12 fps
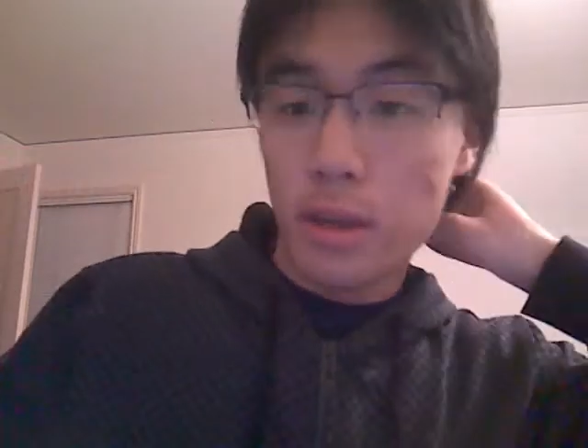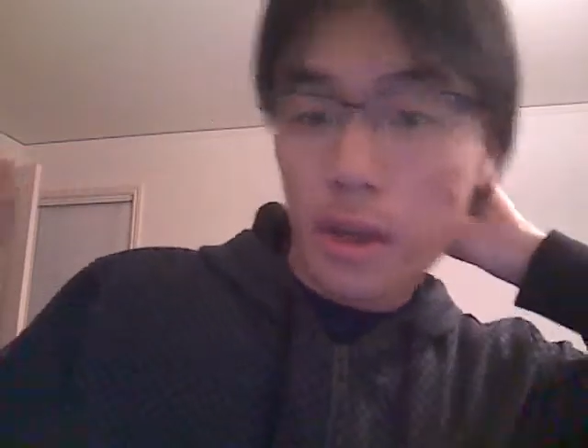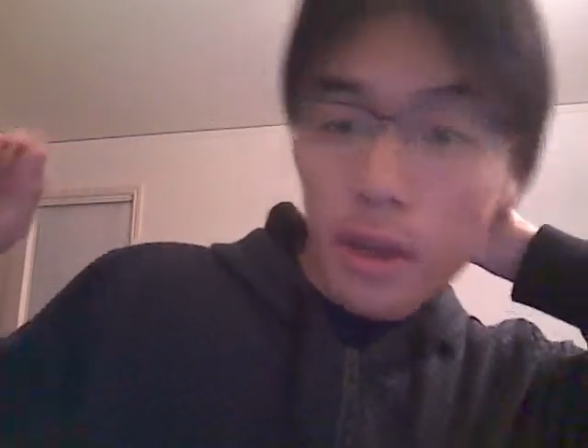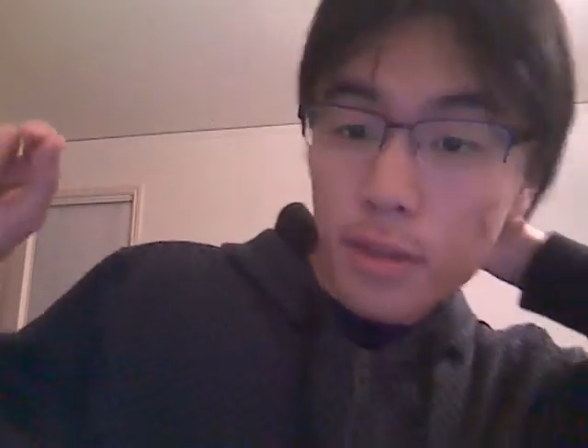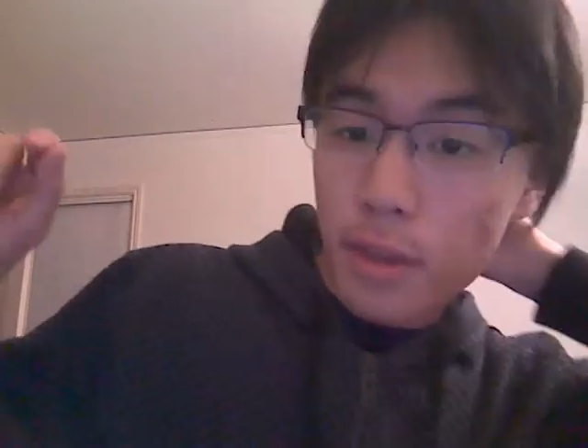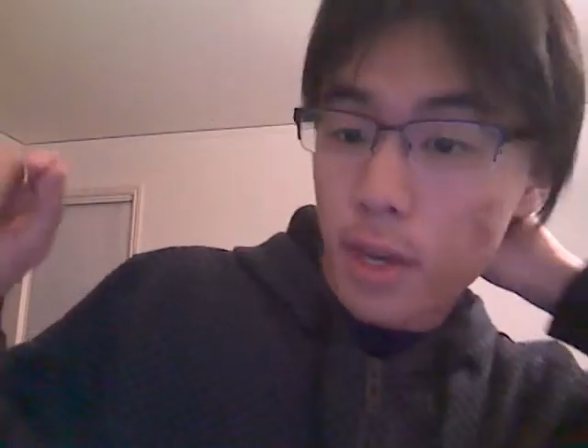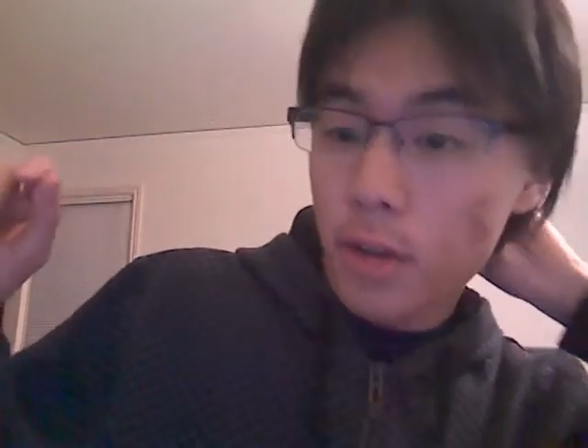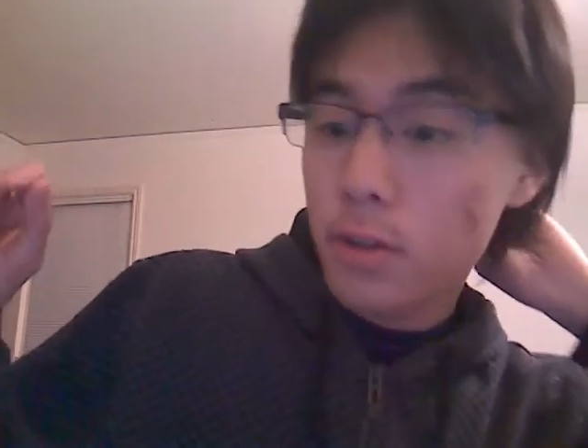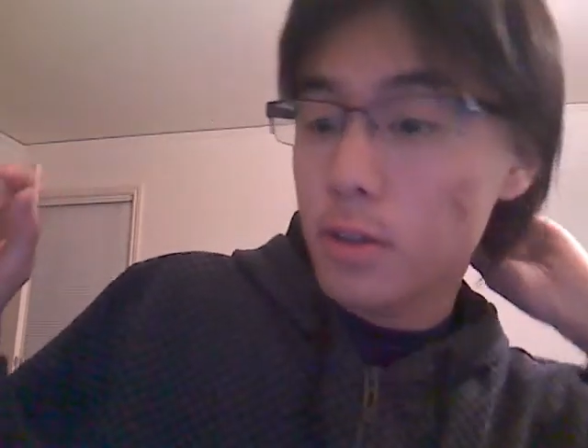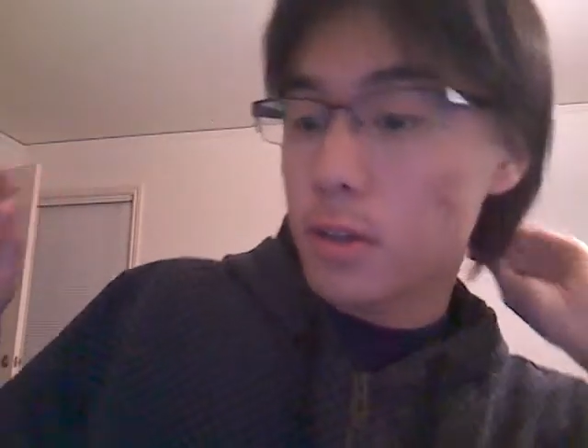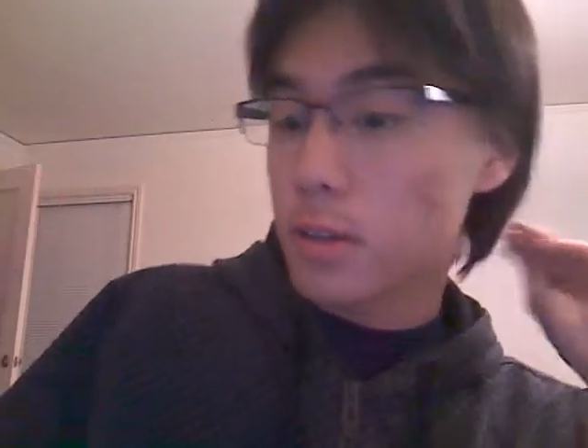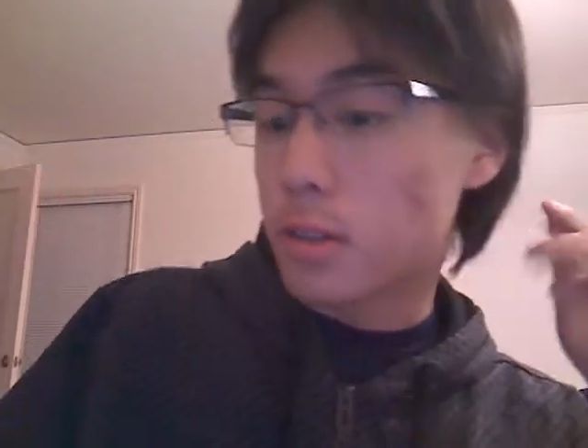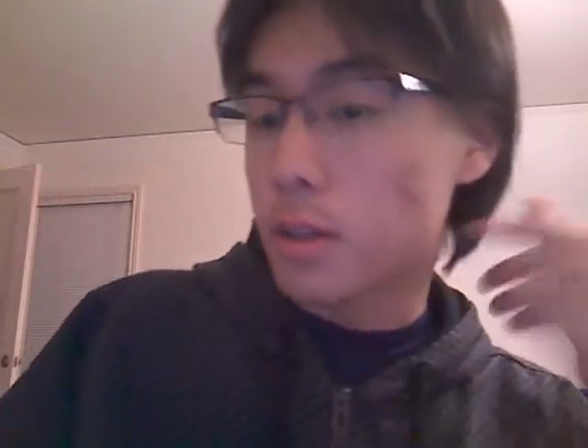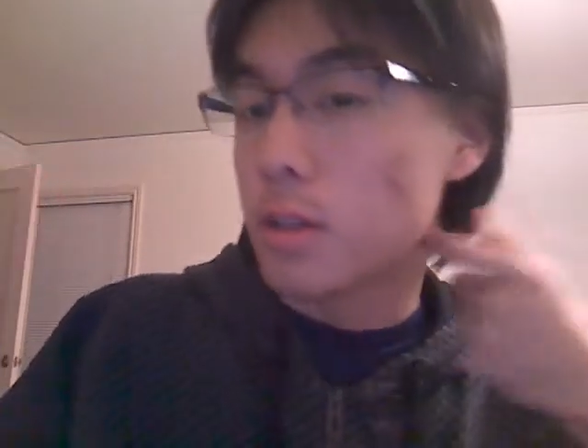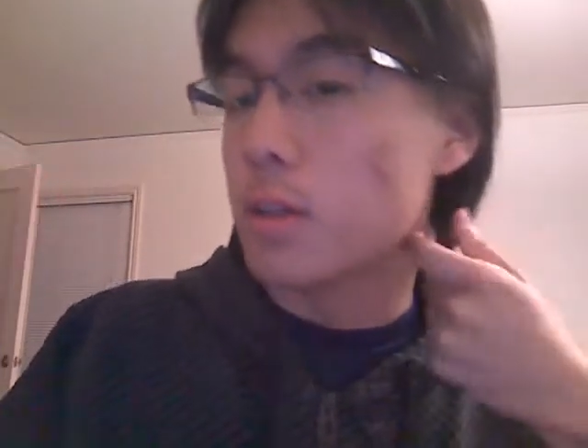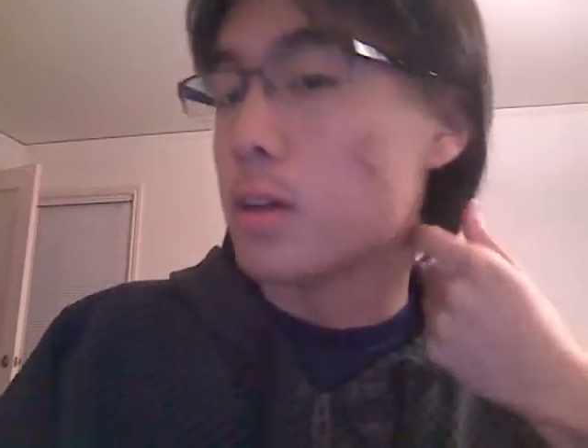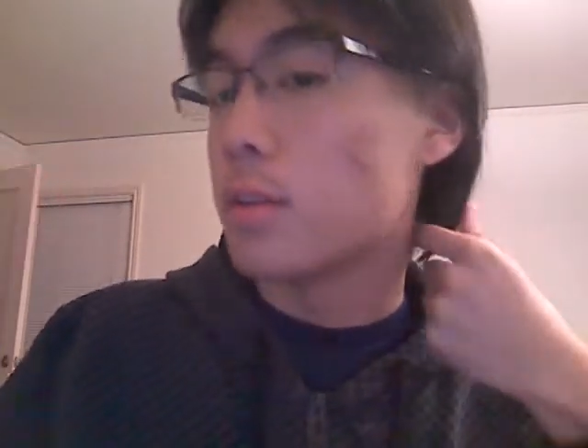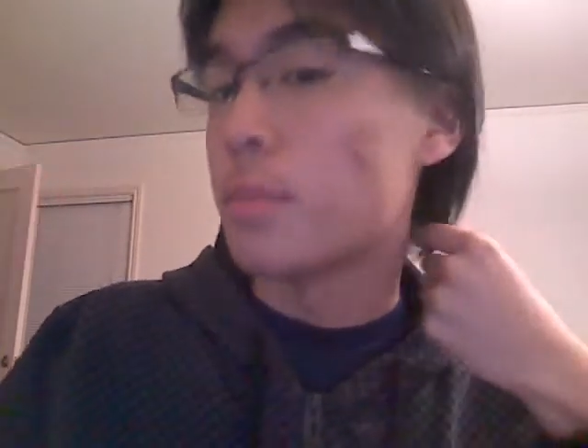And the haircut
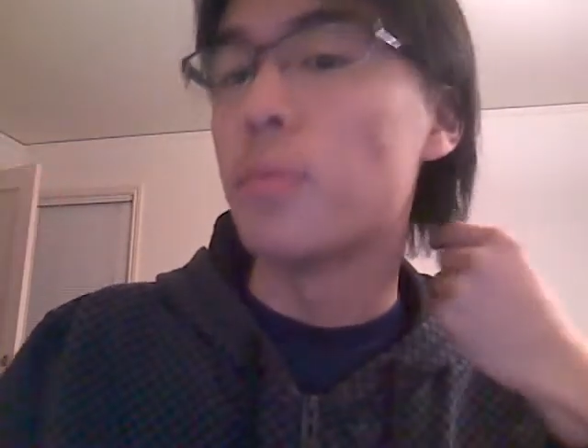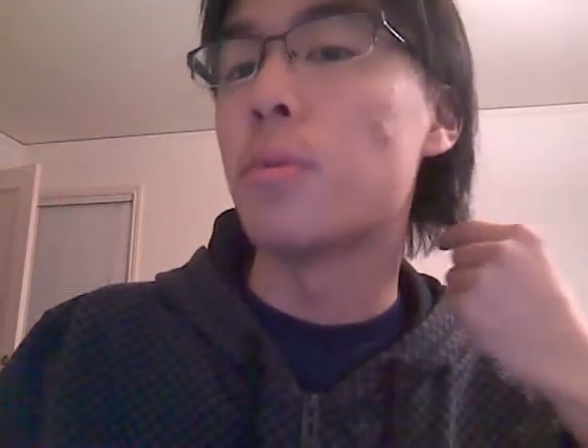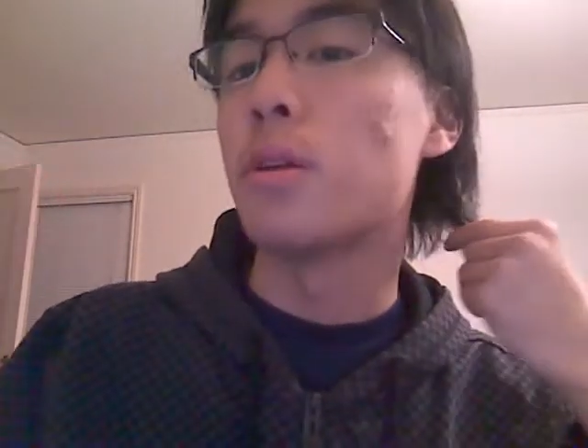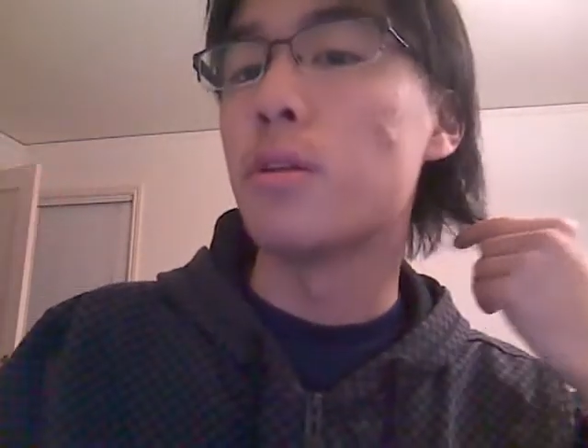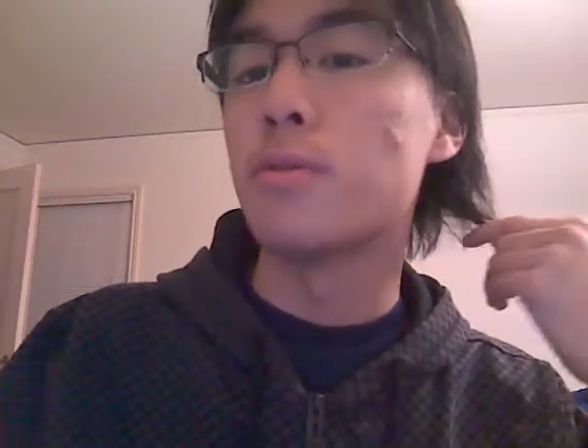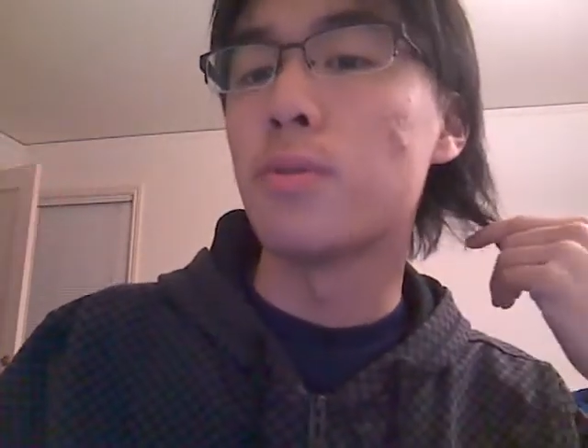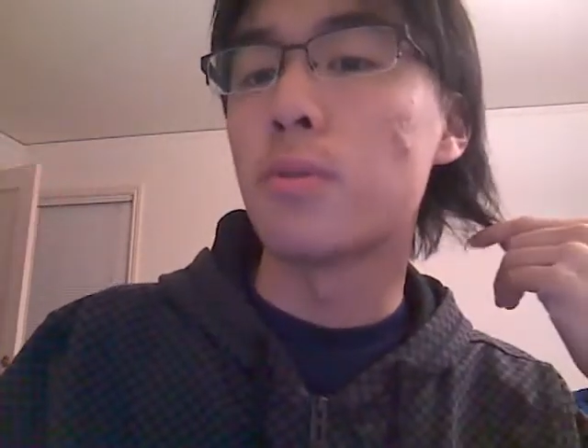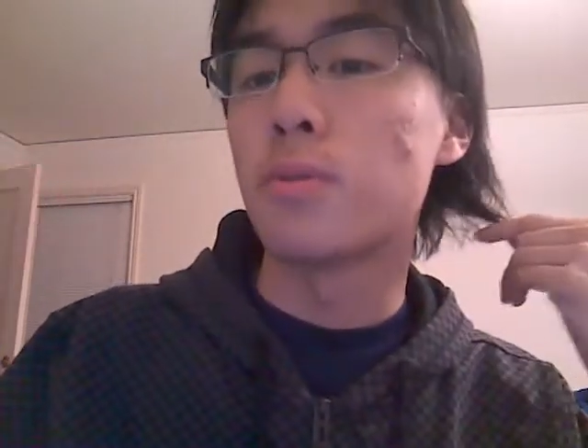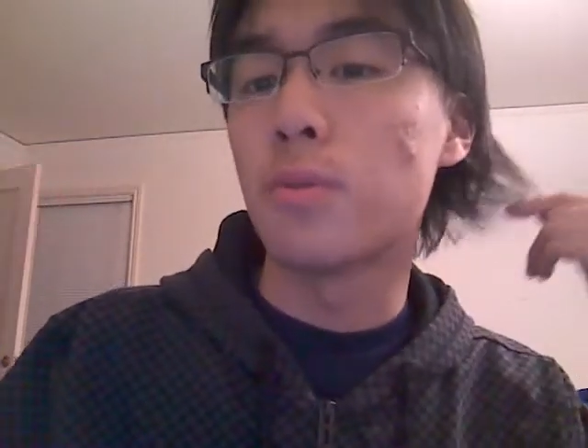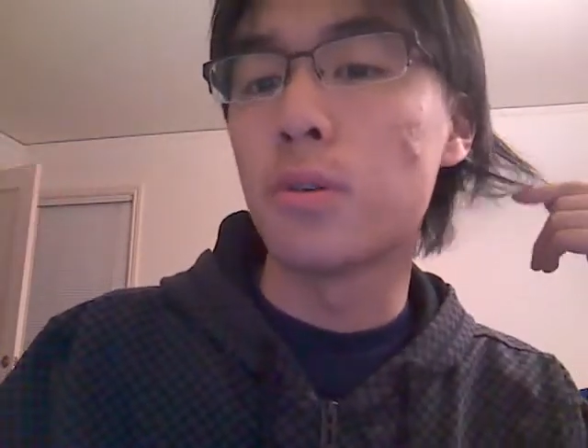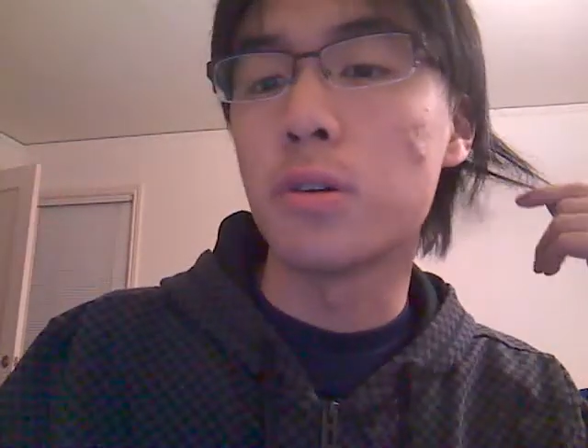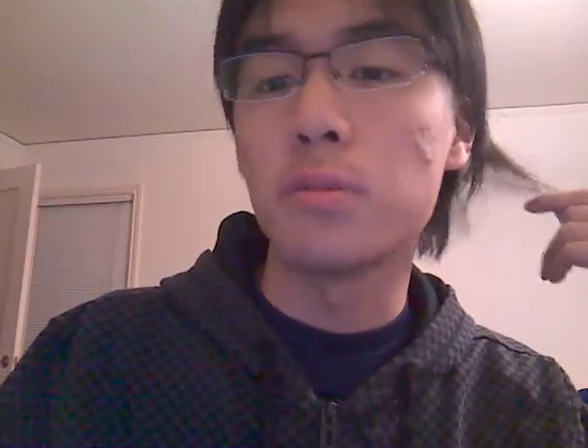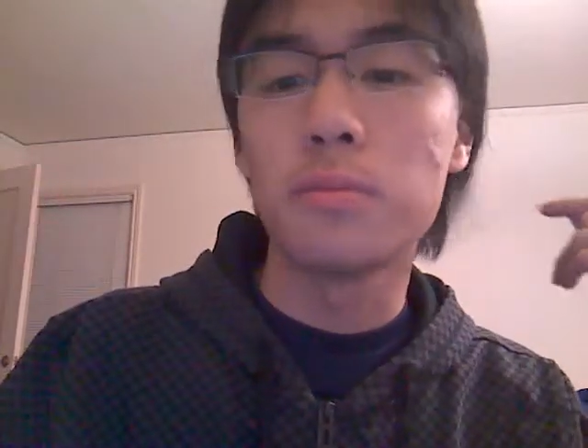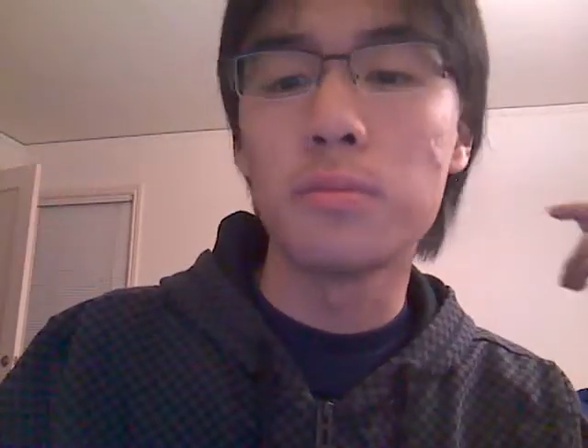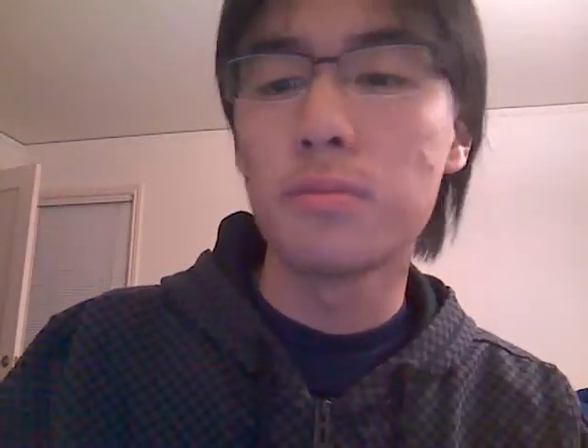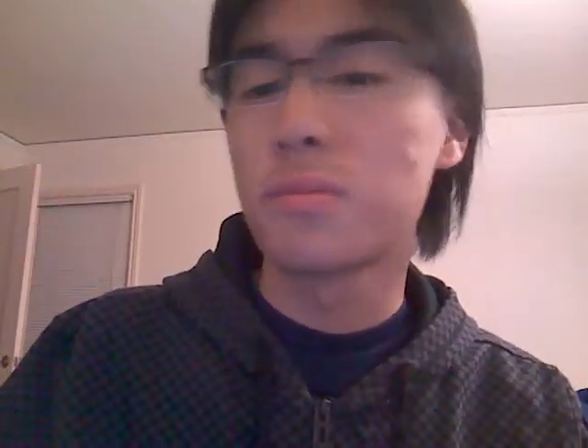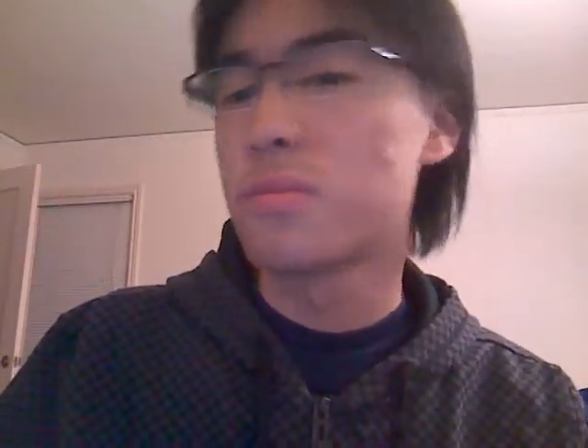that I've been waiting for for a while.